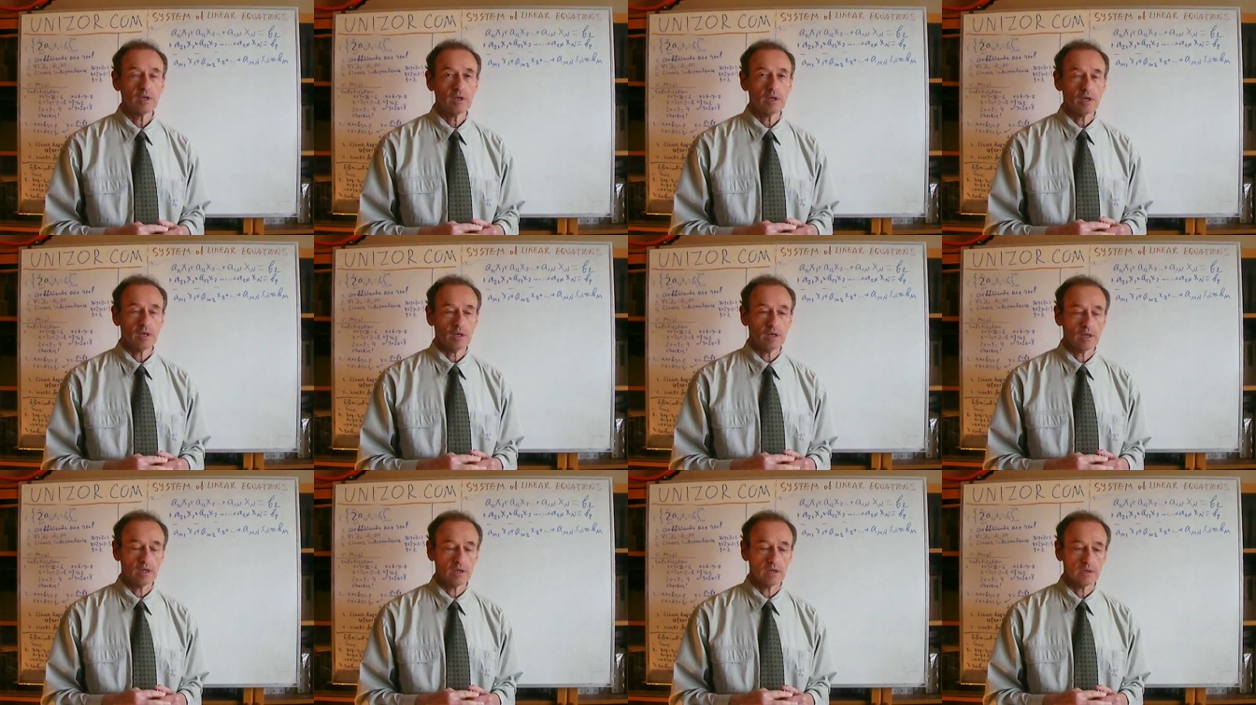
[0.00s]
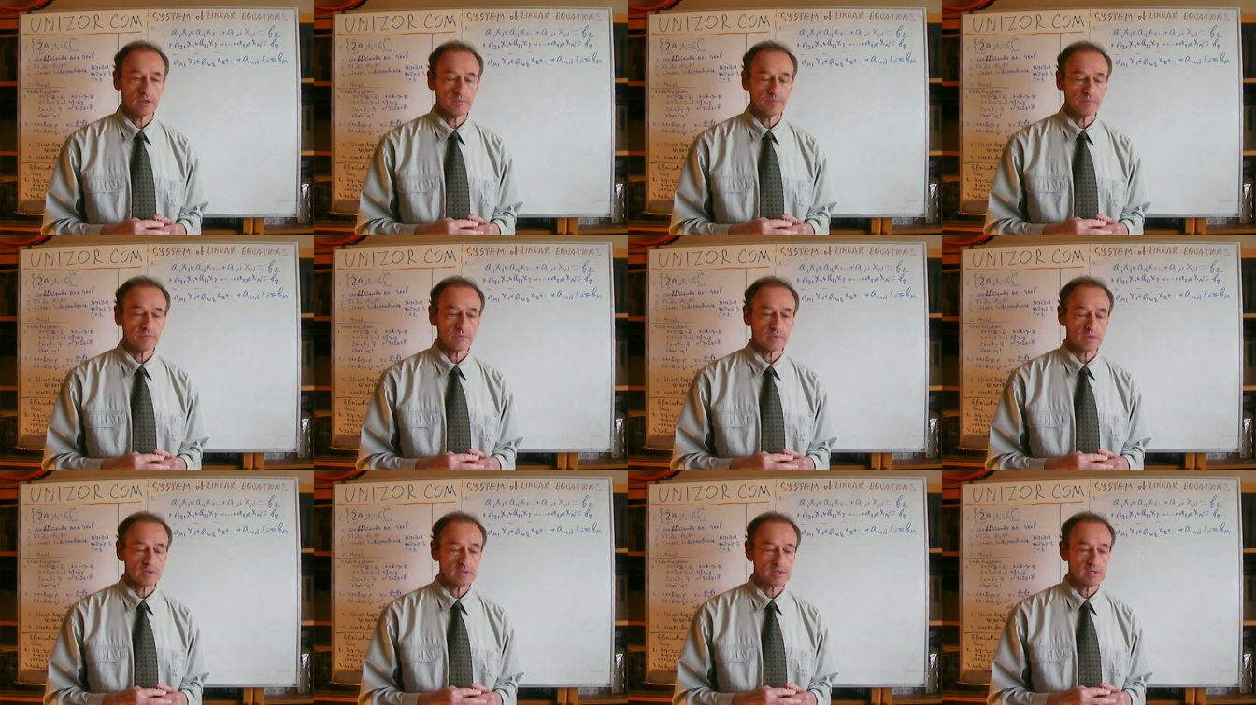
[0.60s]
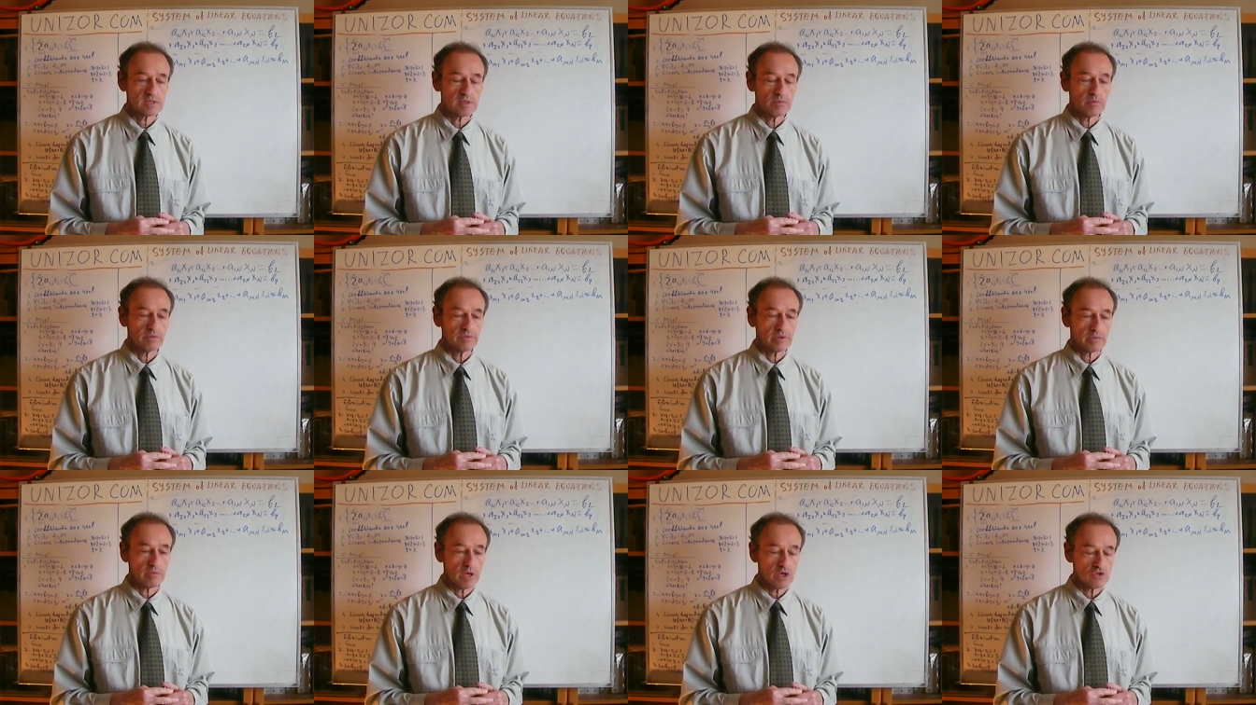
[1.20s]
um, system of
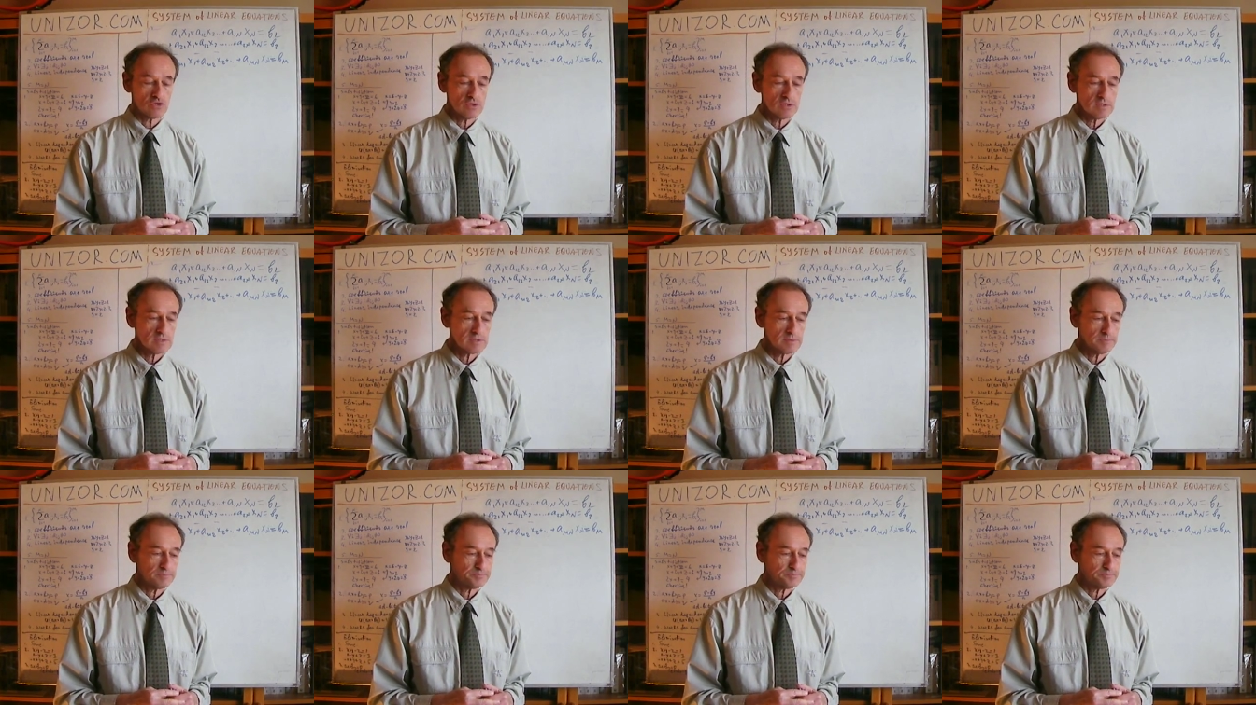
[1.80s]
equations